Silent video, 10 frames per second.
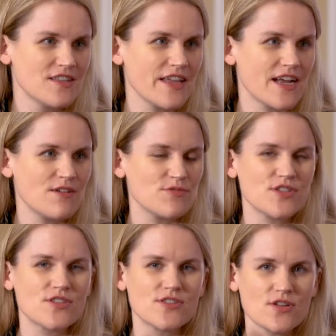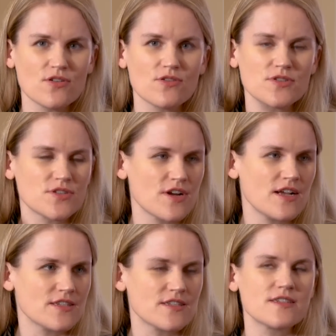Like I was so
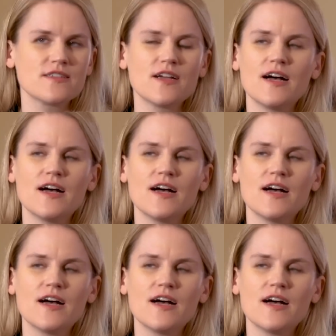stressed